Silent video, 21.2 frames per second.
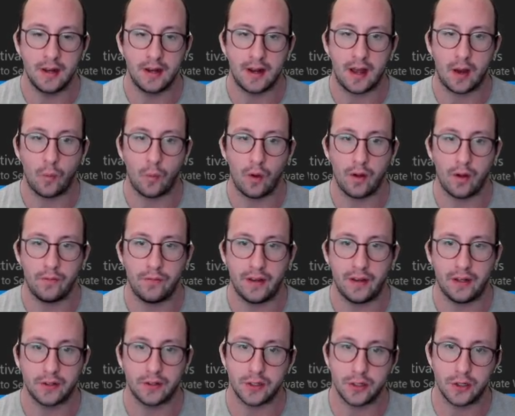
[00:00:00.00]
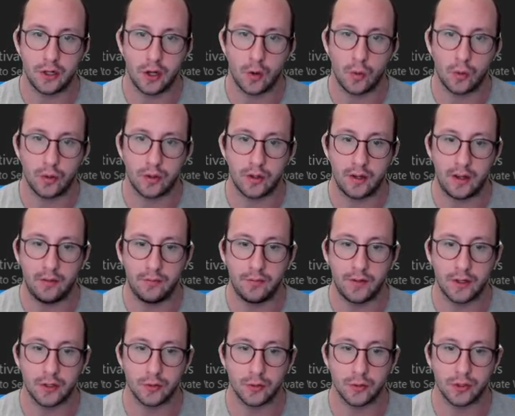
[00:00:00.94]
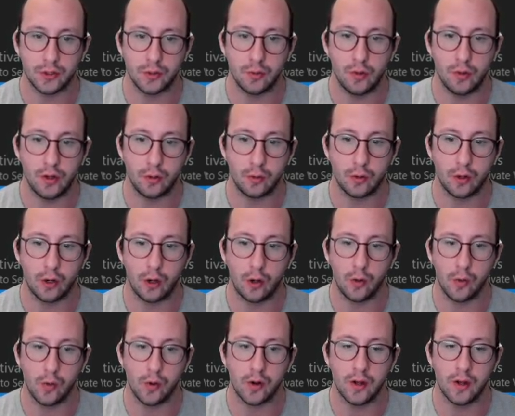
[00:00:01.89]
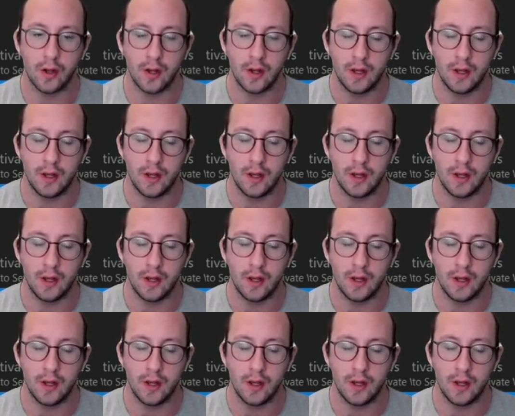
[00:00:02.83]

Now, one thing to note in Visual Studio Code,